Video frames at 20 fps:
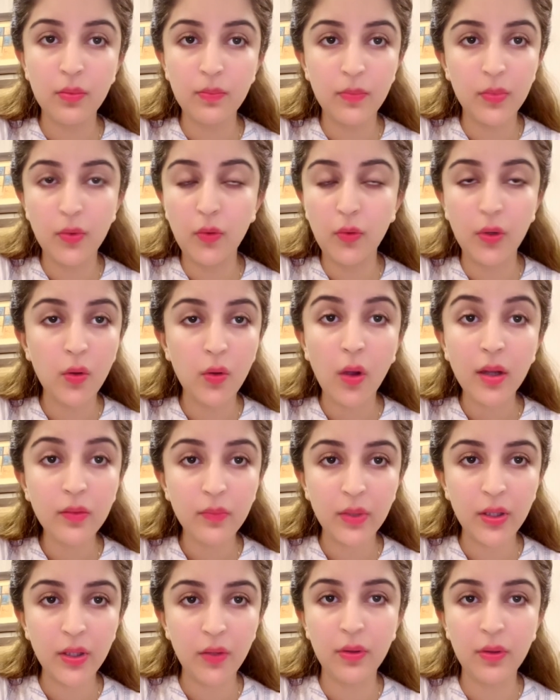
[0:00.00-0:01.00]
going on
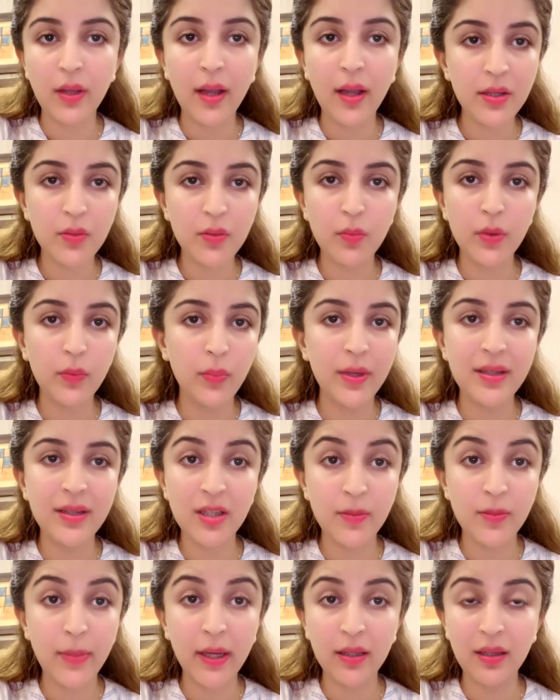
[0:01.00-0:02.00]
with you, and that is what we're
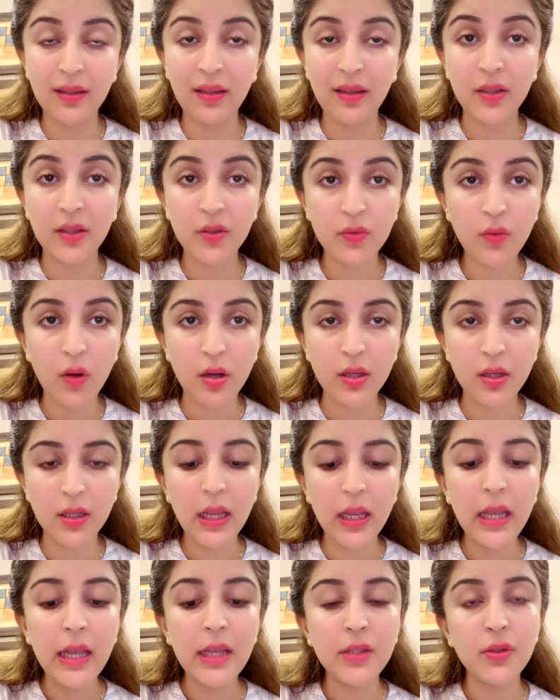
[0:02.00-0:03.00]
suspecting that's wrong.
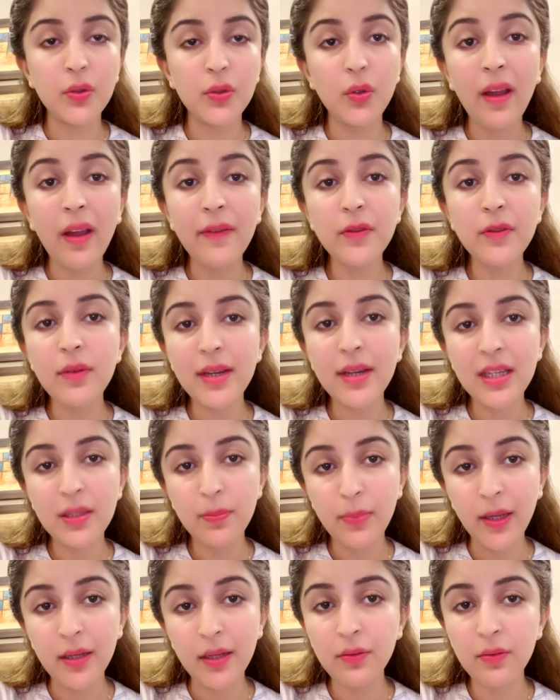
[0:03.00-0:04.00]
So you have to
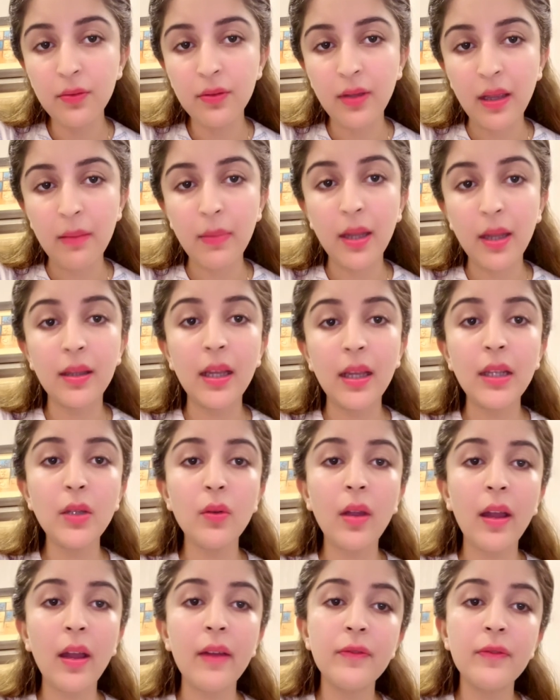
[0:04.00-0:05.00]
explain it to them, and then you
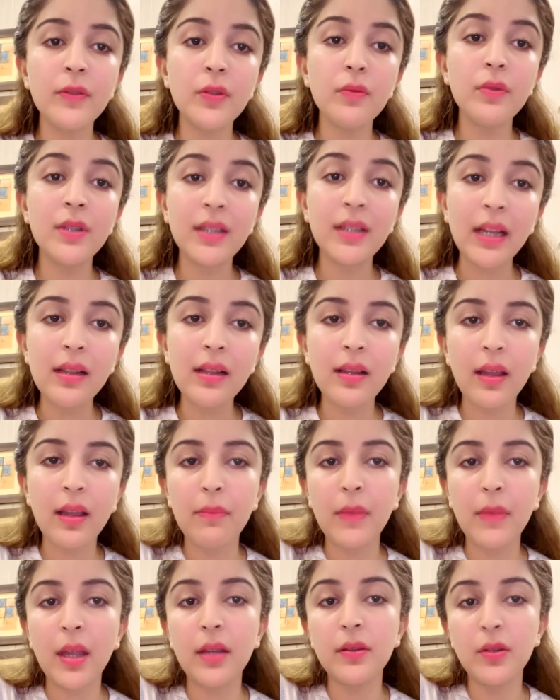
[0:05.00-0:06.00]
have to tell
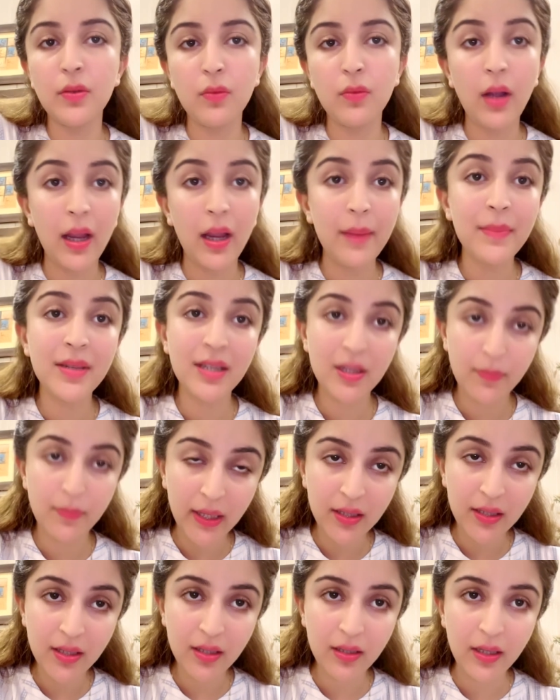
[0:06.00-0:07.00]
them that I'm
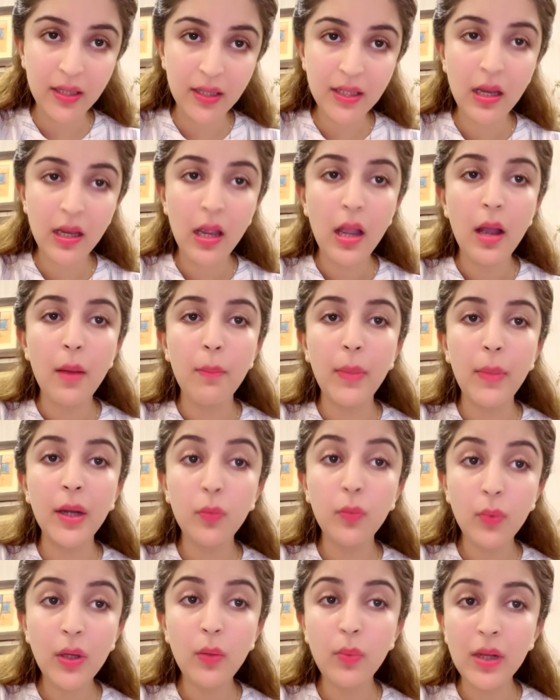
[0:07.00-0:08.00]
suspecting this,
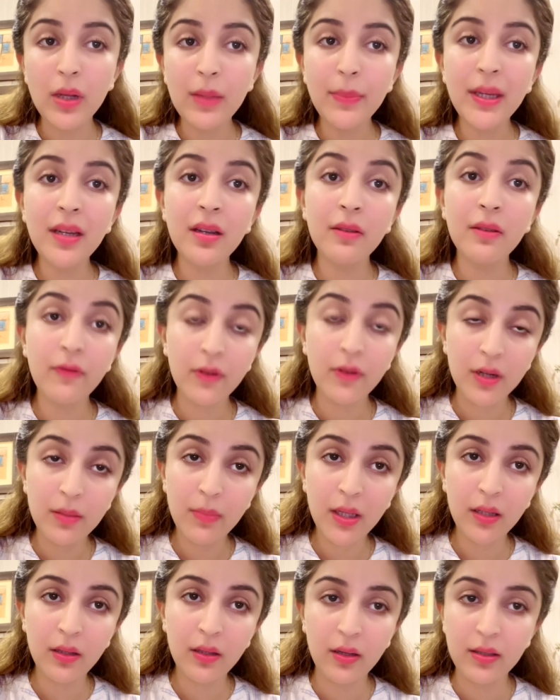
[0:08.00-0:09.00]
but we will be
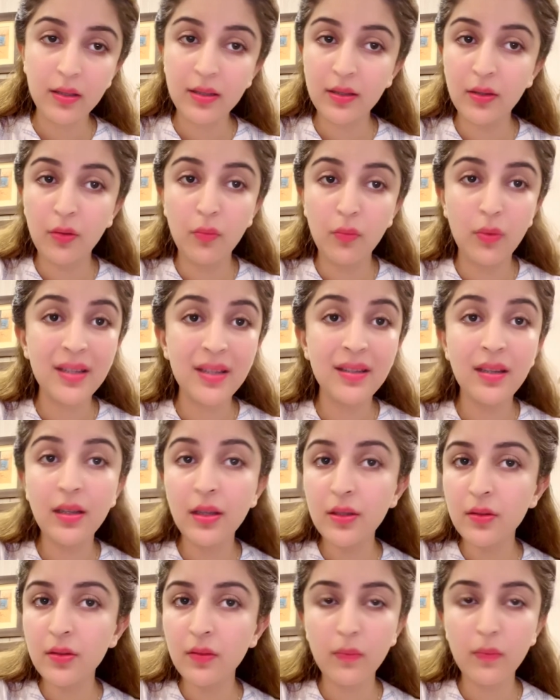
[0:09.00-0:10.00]
confirming this through a
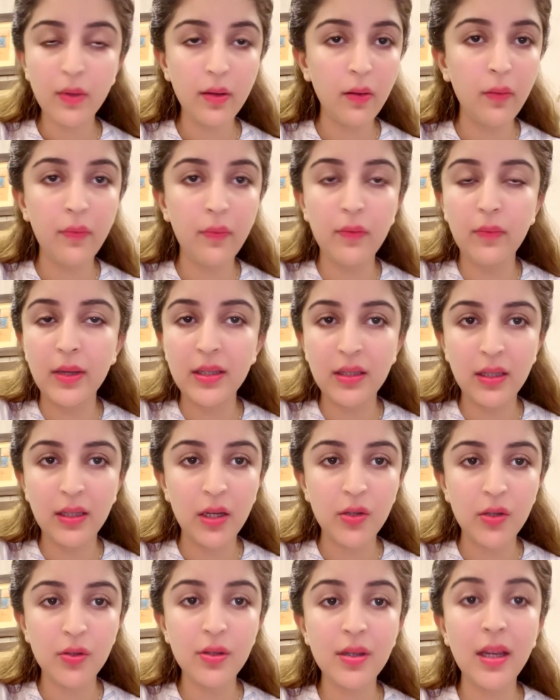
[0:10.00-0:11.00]
series of
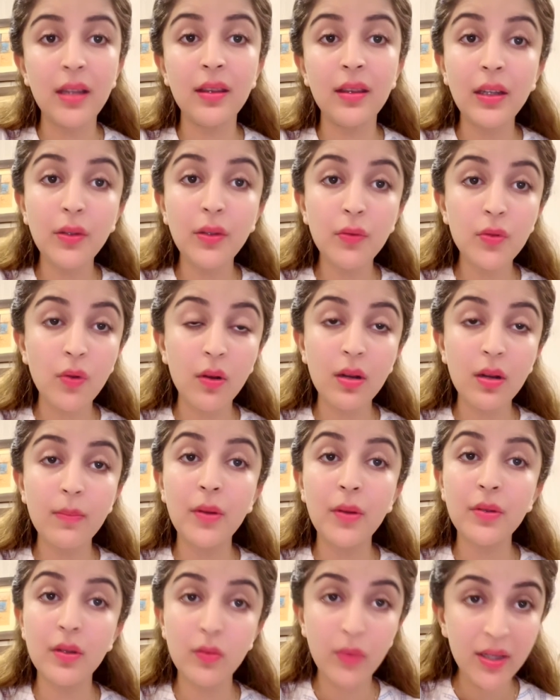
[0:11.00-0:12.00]
investigations. And then you talk
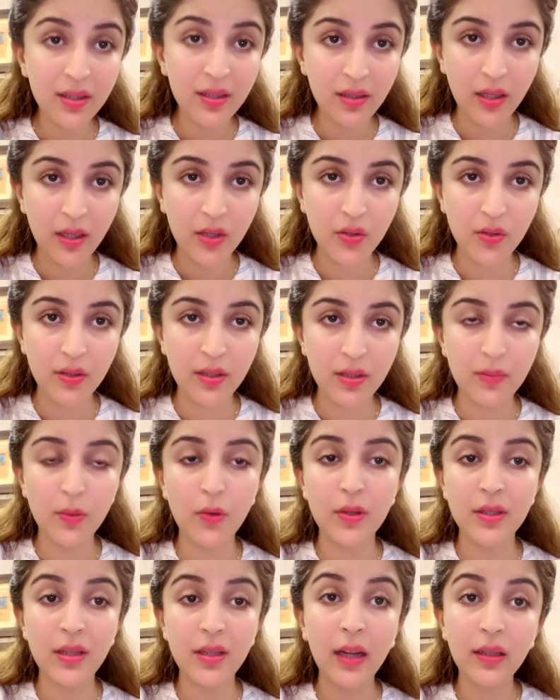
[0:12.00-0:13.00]
about investigations
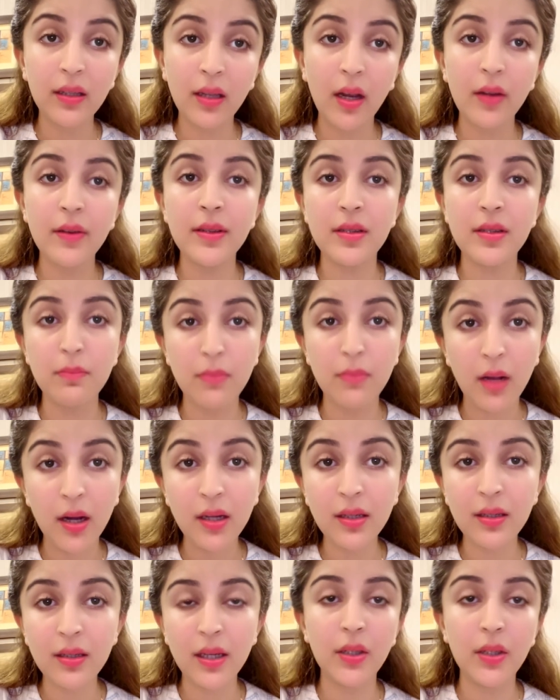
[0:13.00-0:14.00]
because that carries a
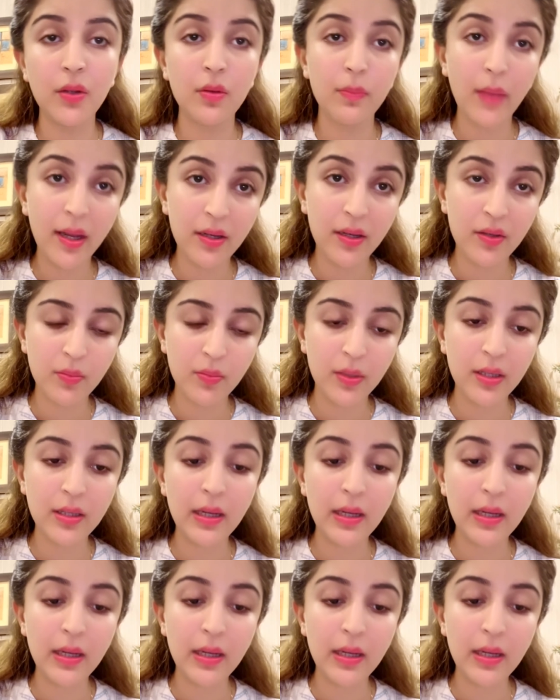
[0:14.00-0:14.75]
mark in your management.